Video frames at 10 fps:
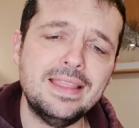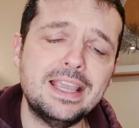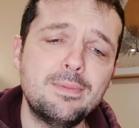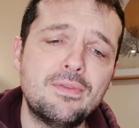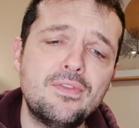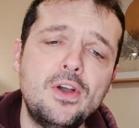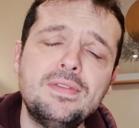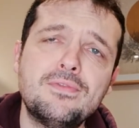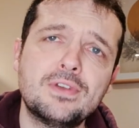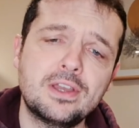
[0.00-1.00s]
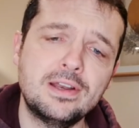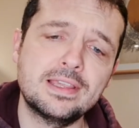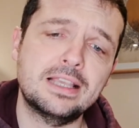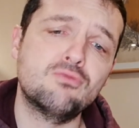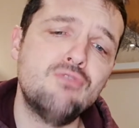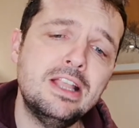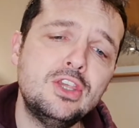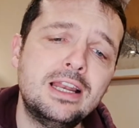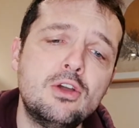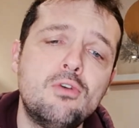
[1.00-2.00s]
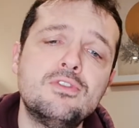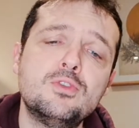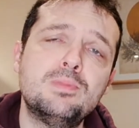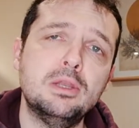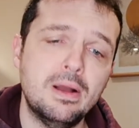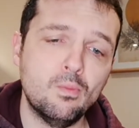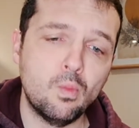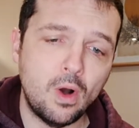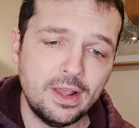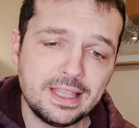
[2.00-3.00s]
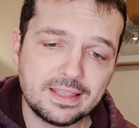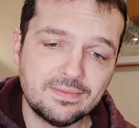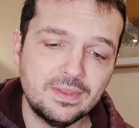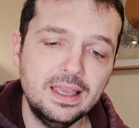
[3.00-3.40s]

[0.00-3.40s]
they come in five different colours, that's red, yellow, orange, blue and white.